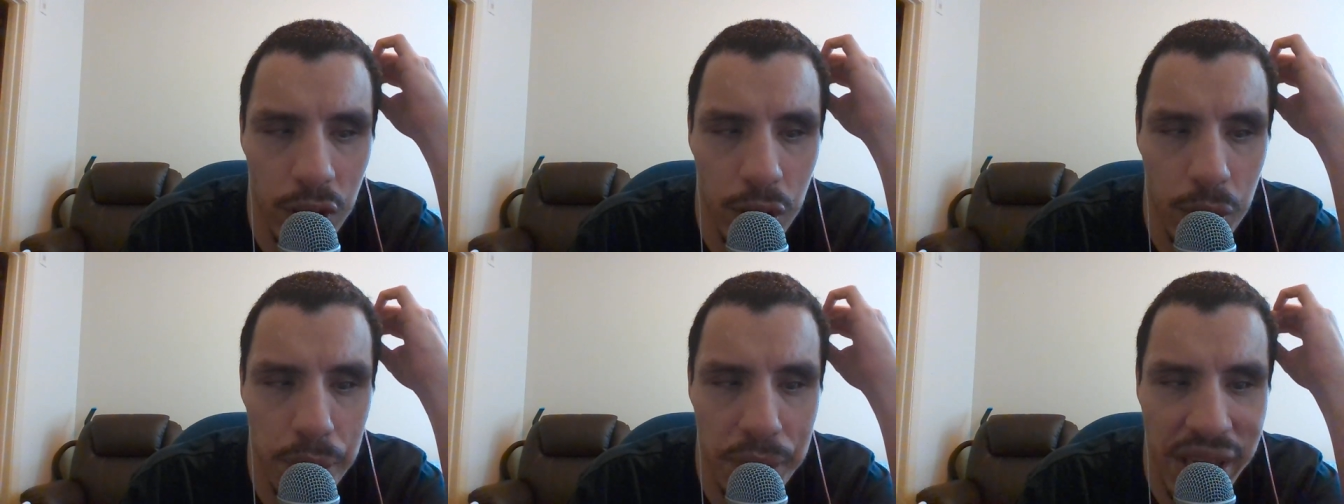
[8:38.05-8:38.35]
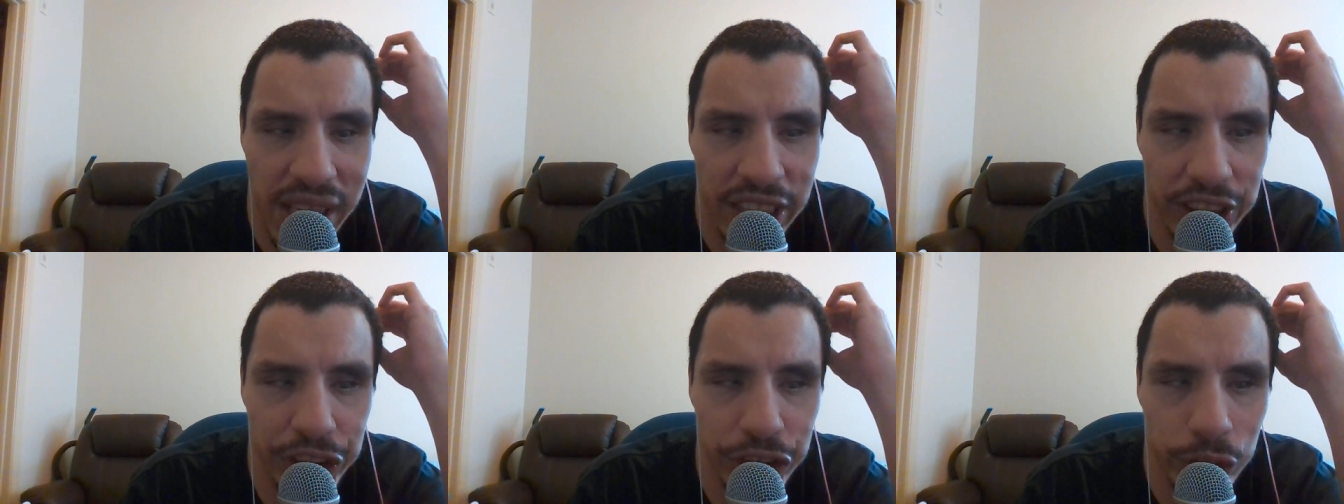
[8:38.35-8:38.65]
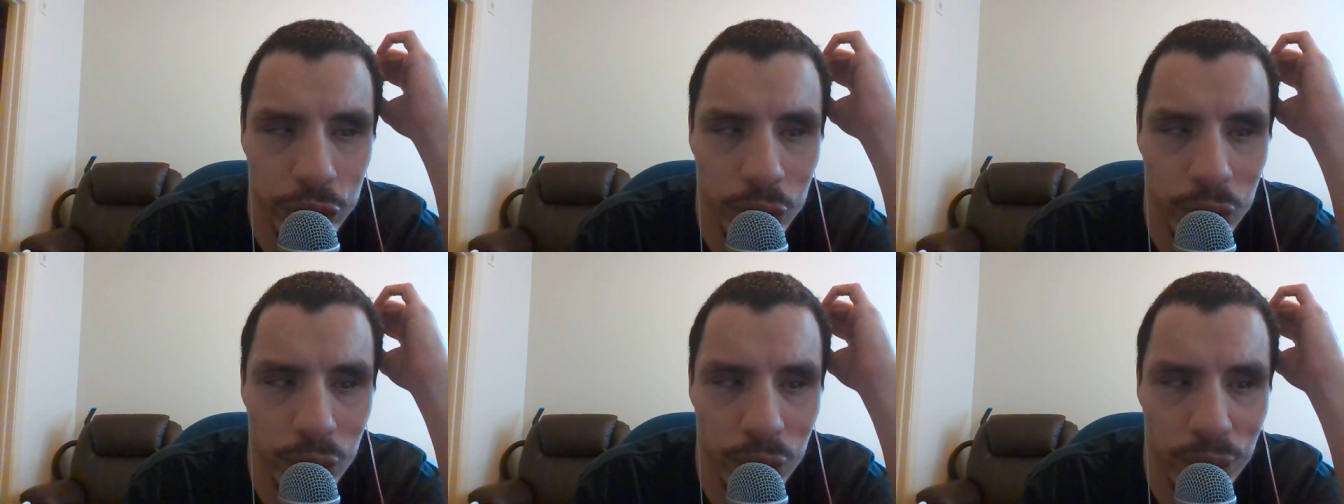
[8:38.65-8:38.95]

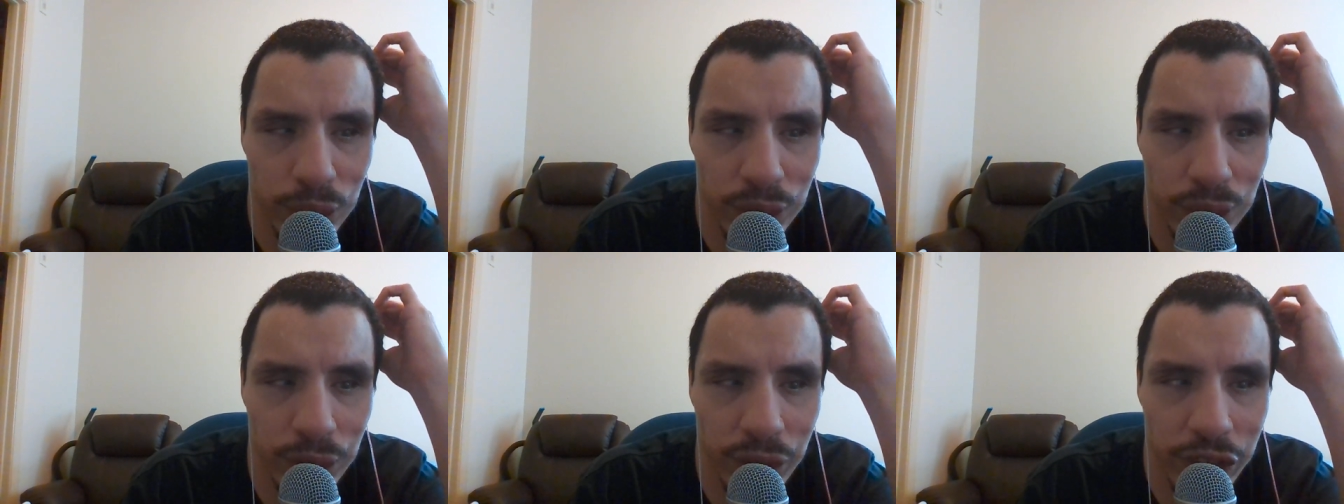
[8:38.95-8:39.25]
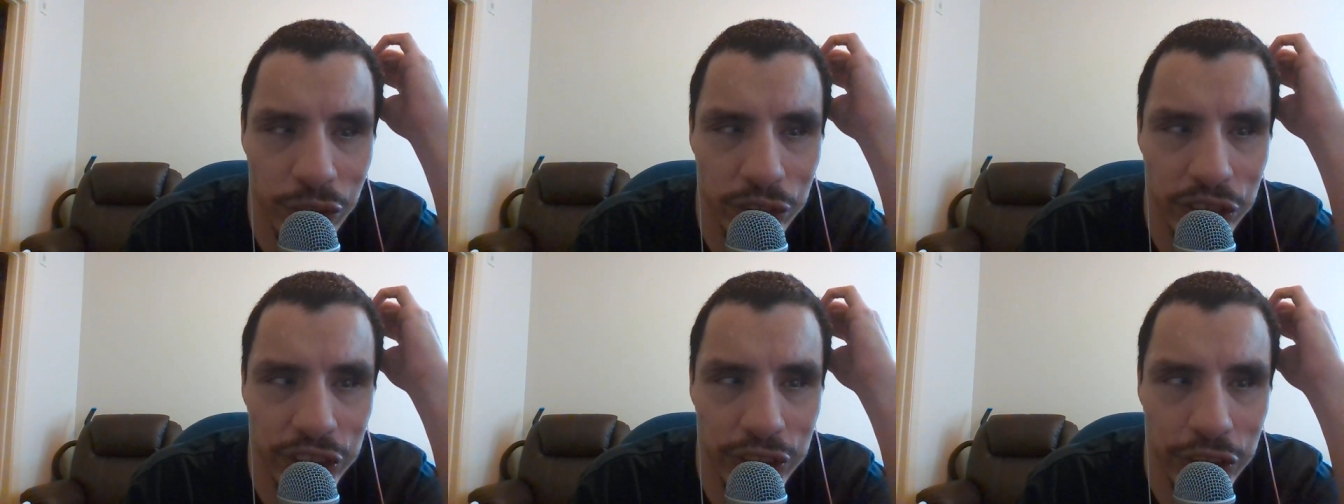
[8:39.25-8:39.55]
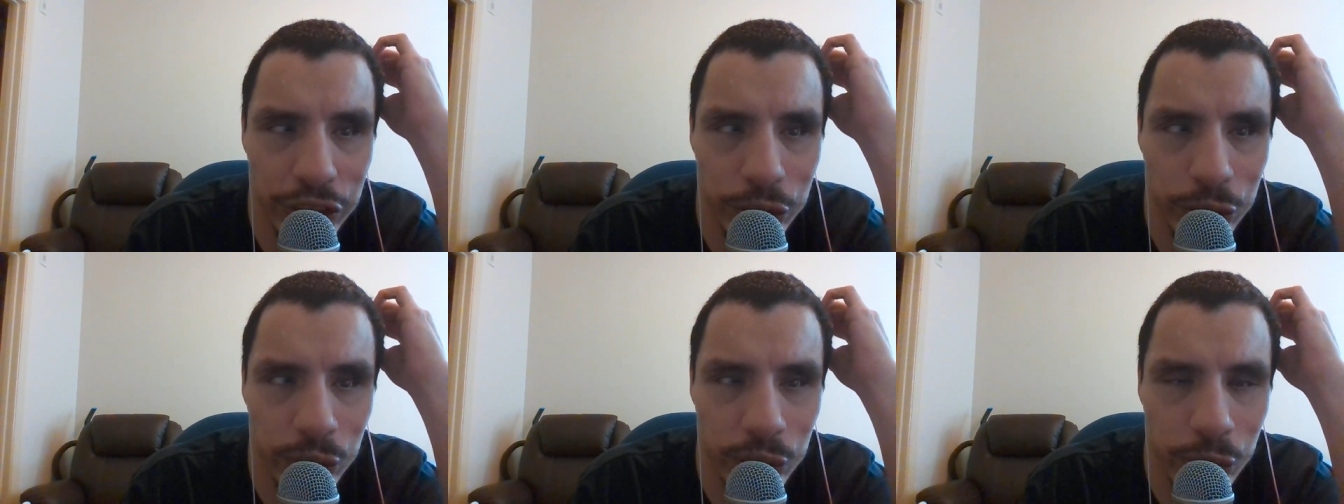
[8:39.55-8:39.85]
manual, there's a
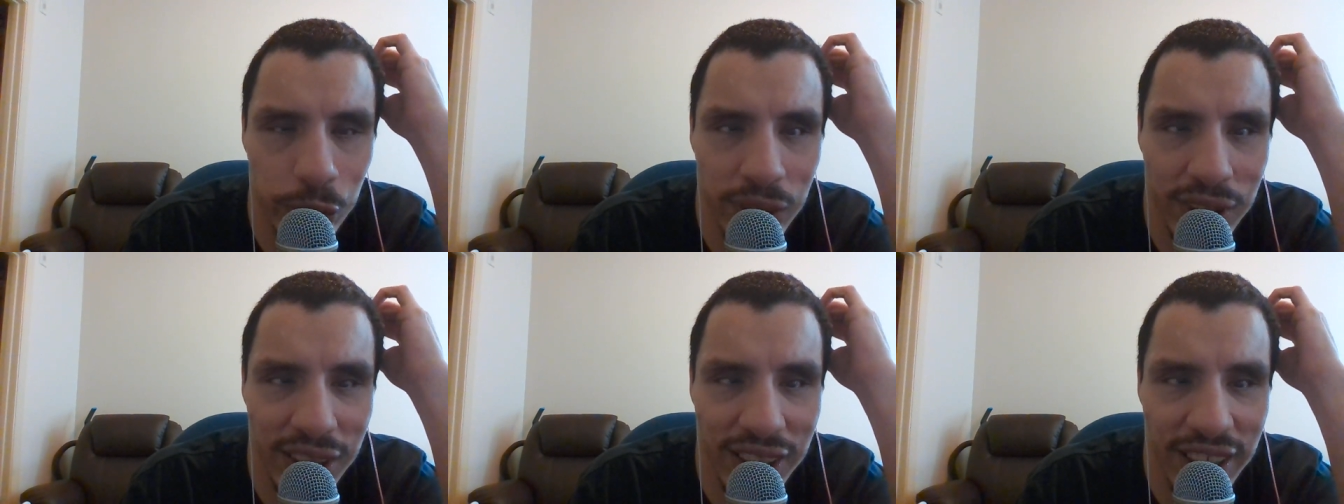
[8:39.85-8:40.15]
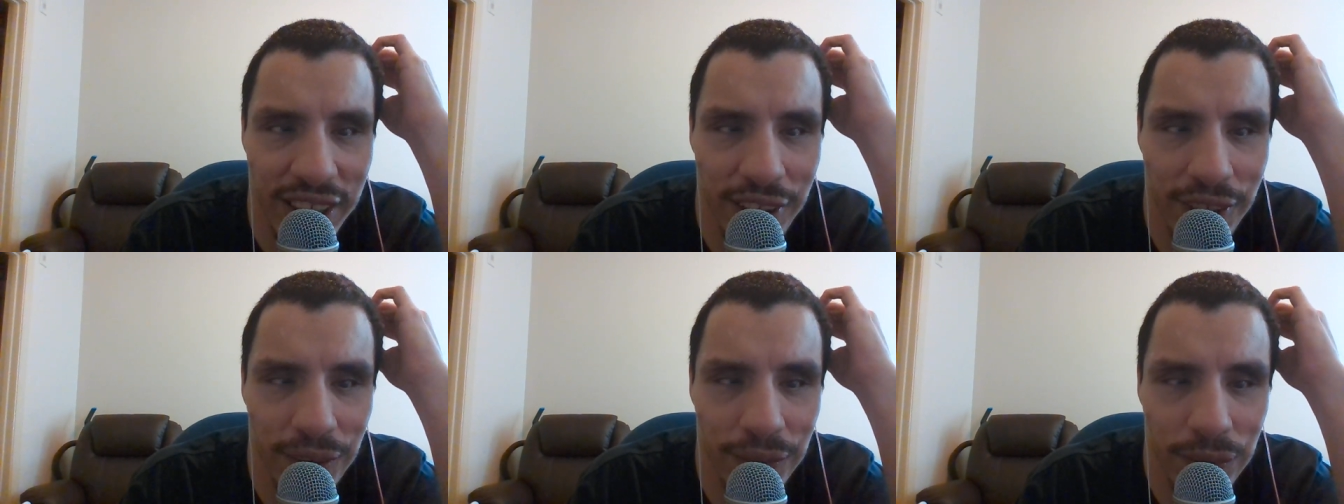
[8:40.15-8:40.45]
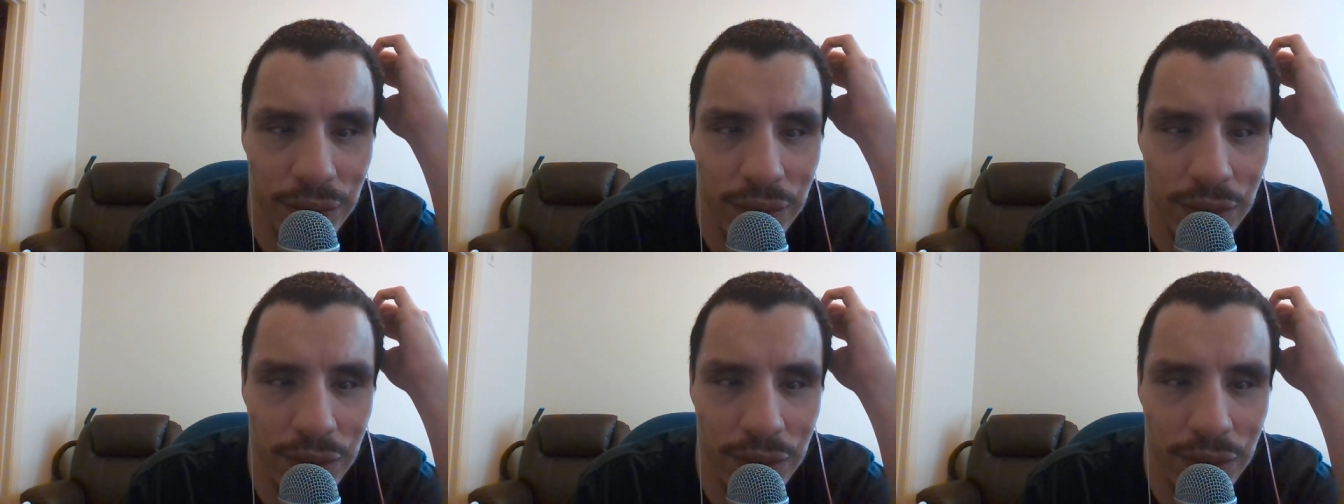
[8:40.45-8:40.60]
user guide,